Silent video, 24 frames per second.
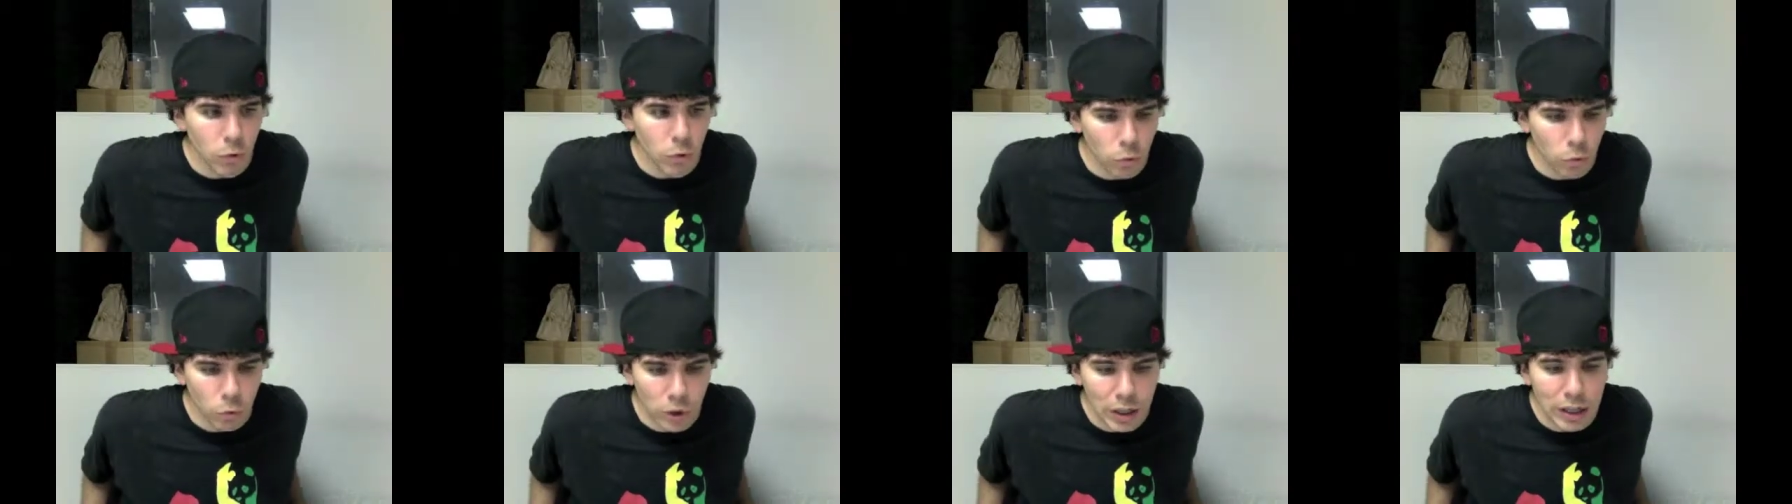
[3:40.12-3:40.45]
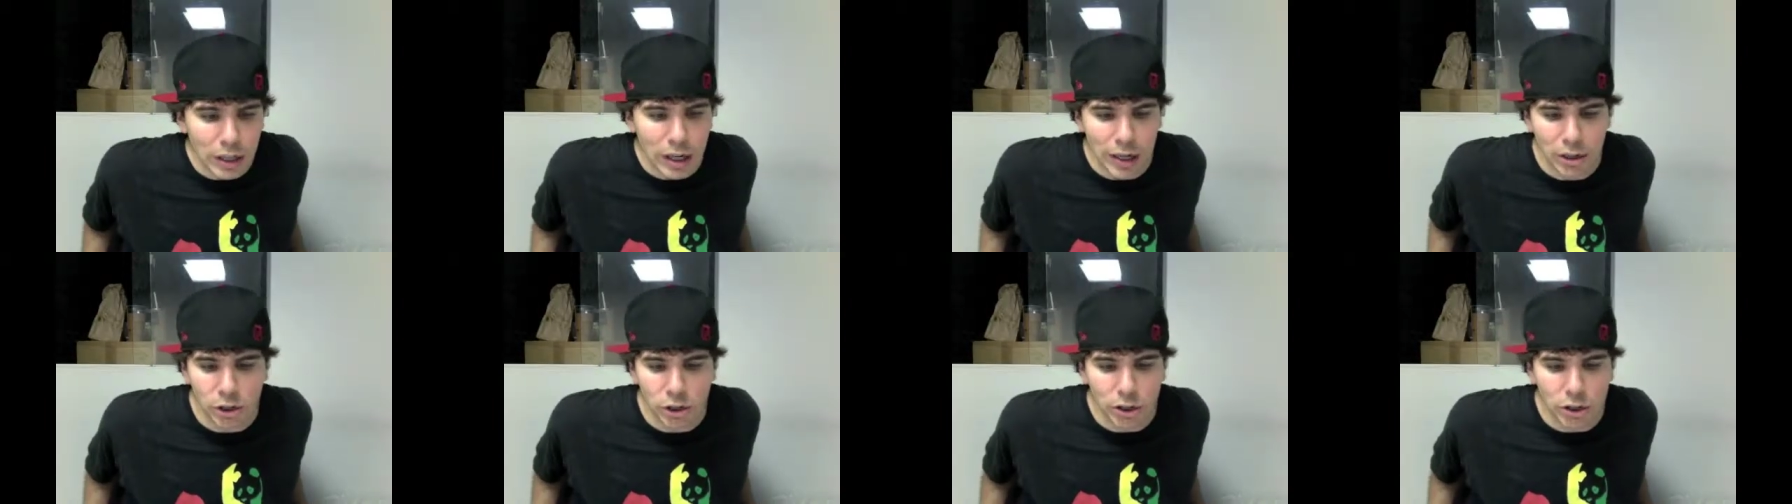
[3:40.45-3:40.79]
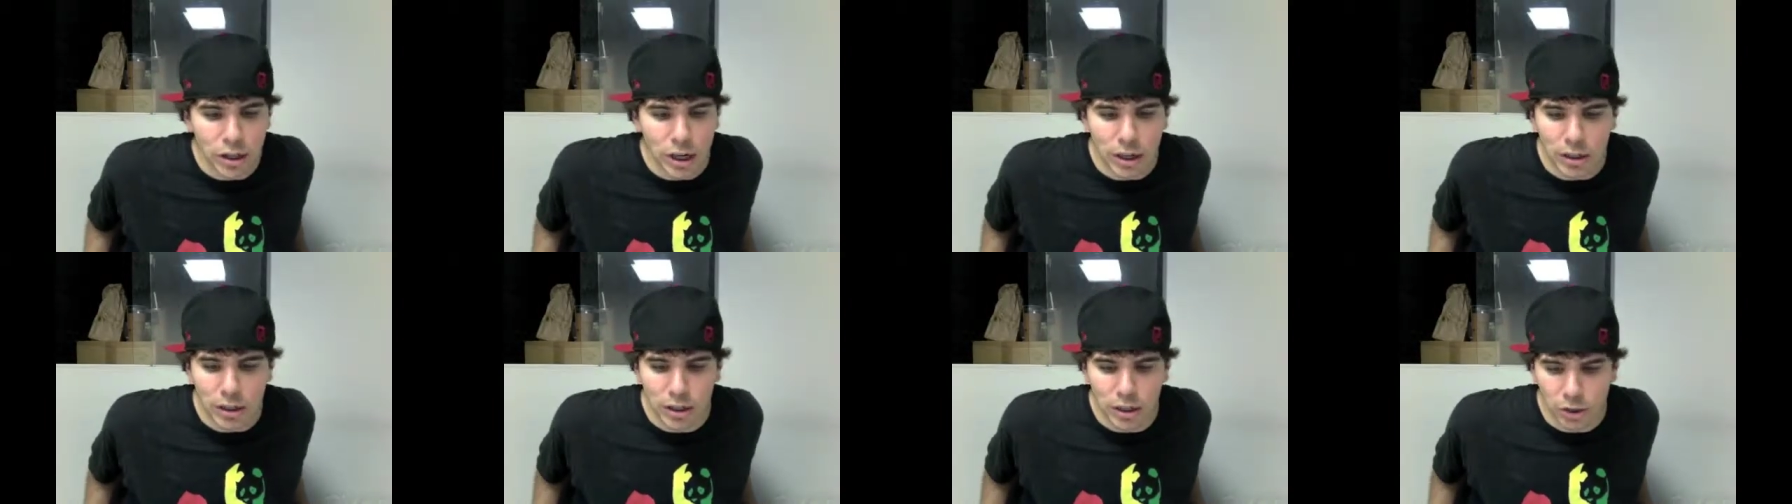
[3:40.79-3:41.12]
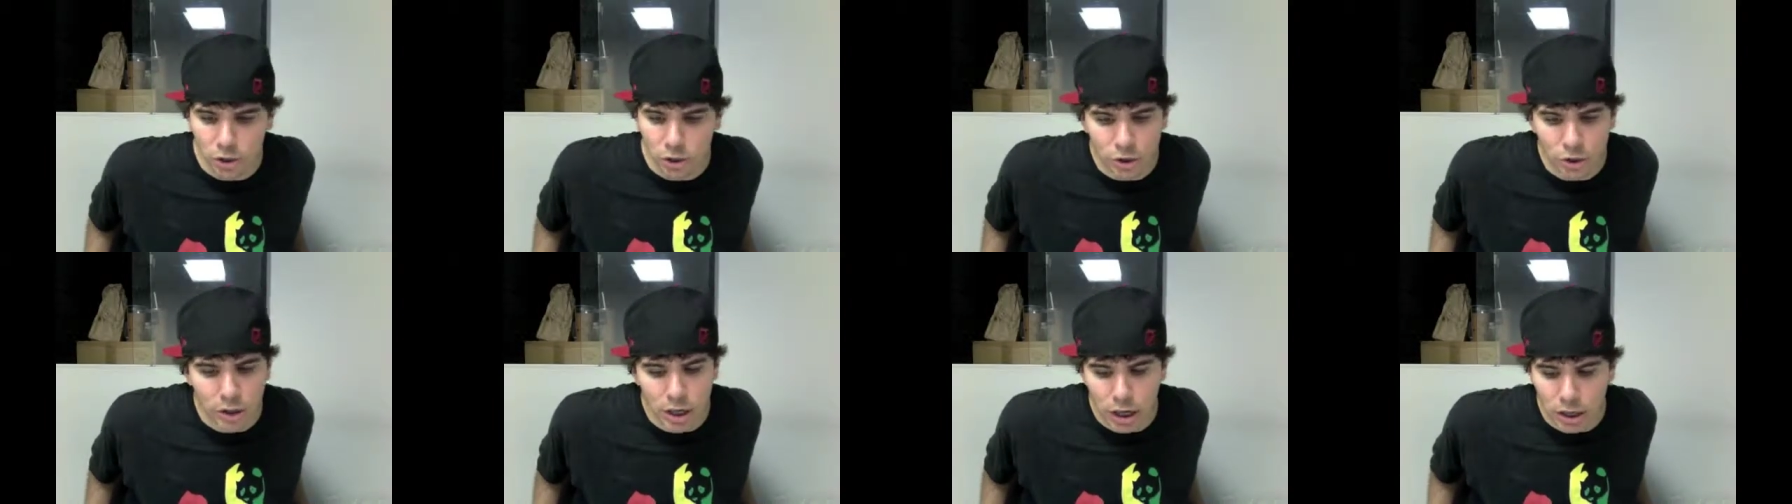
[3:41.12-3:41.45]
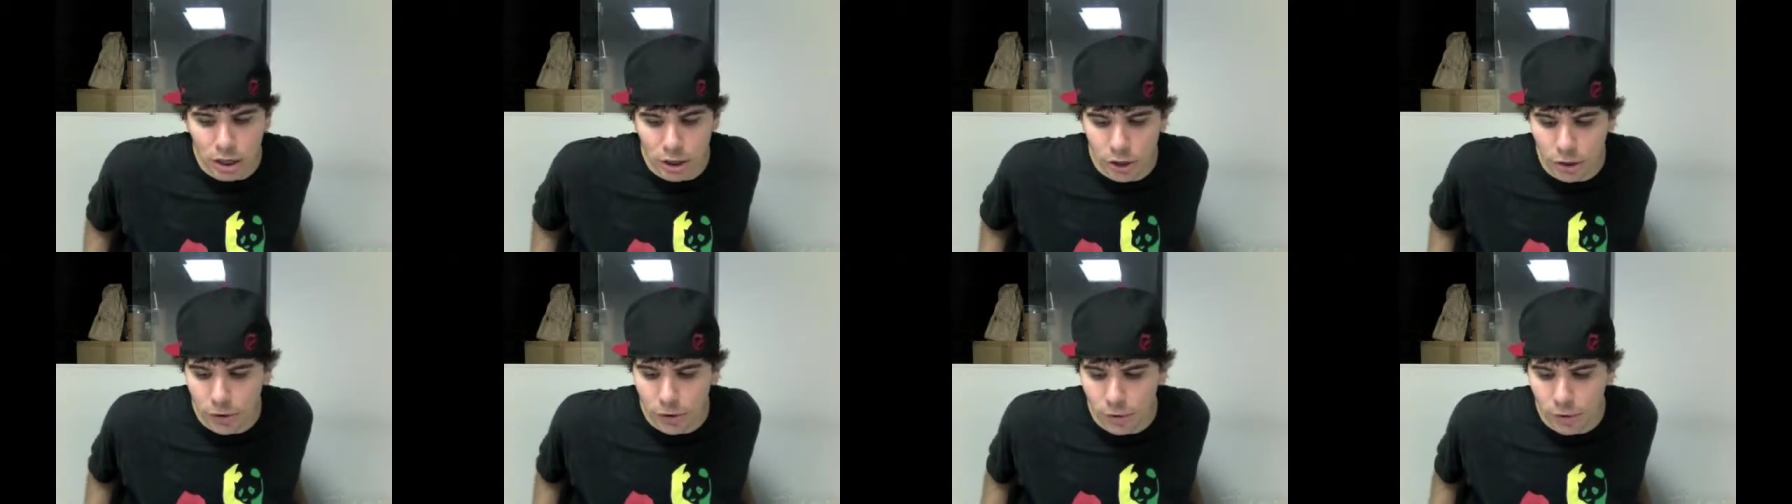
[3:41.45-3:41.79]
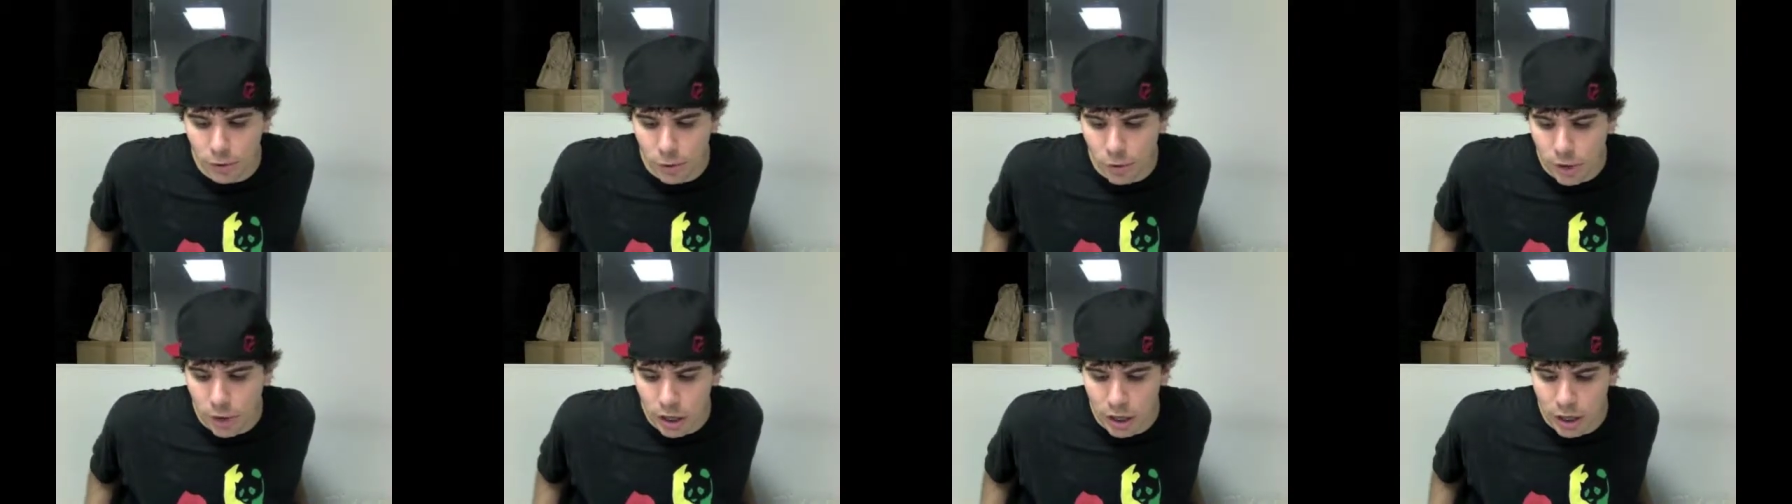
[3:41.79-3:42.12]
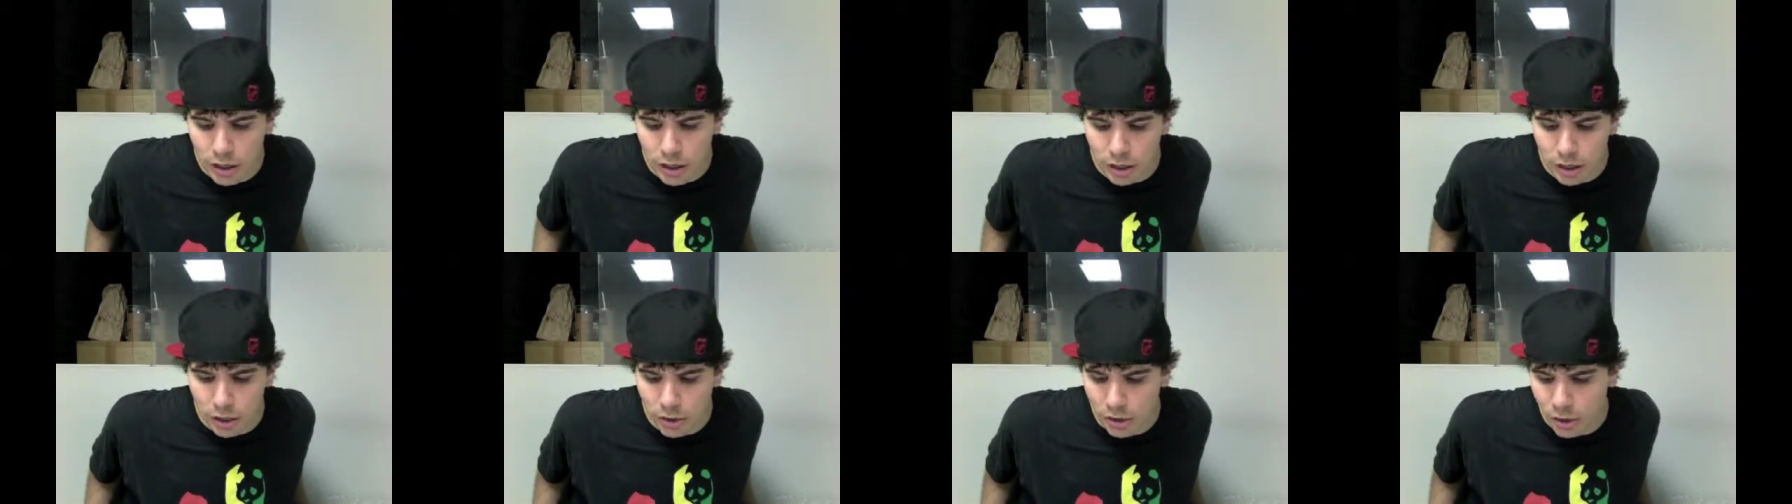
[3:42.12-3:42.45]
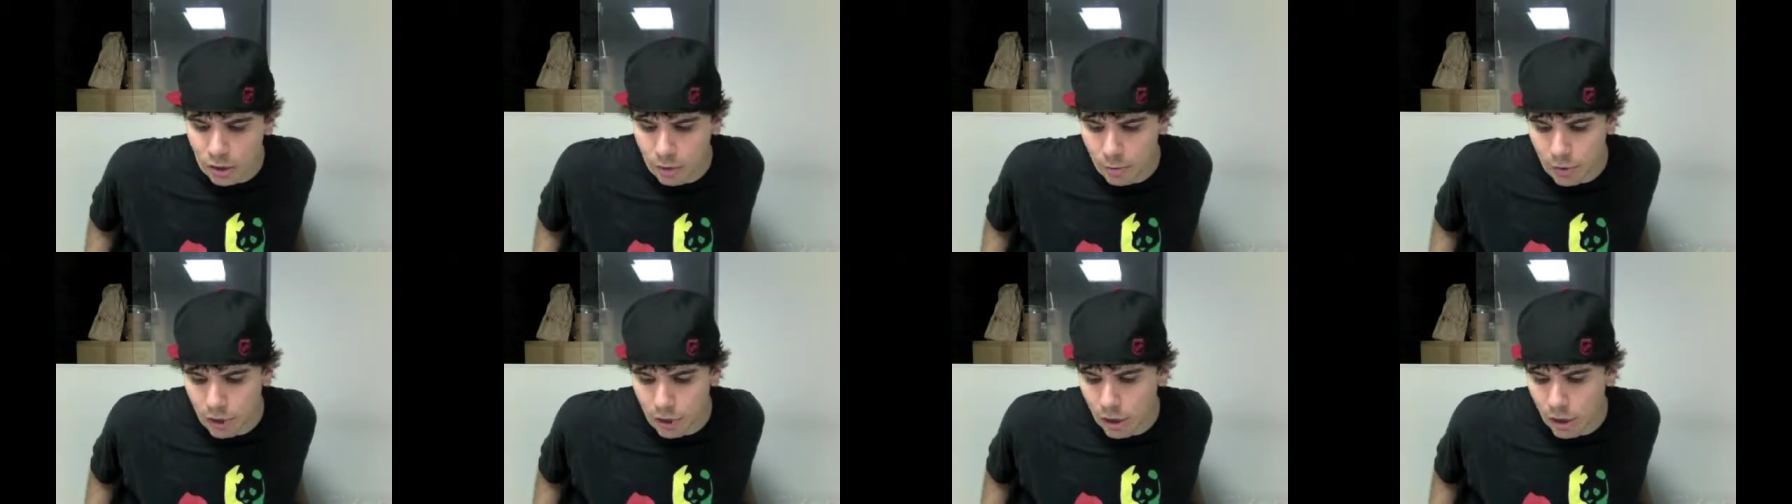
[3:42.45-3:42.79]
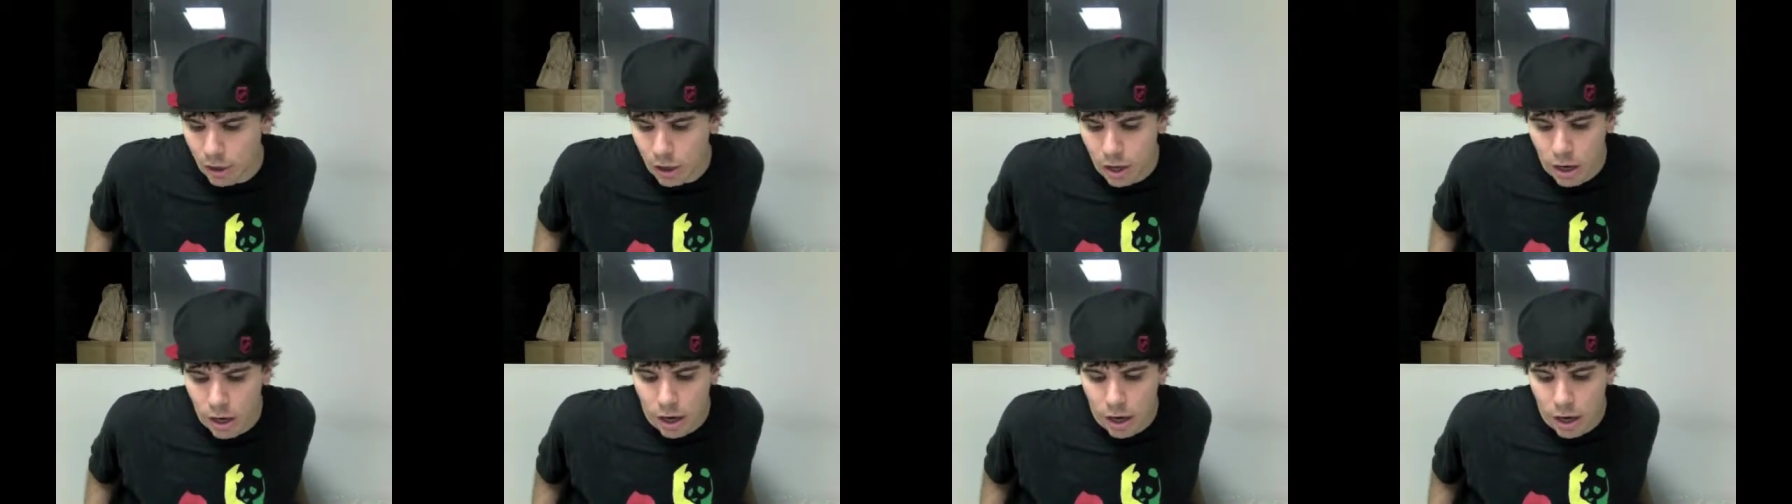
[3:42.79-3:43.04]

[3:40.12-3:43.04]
really nice. She'll talk to you if you wanted to sell her something.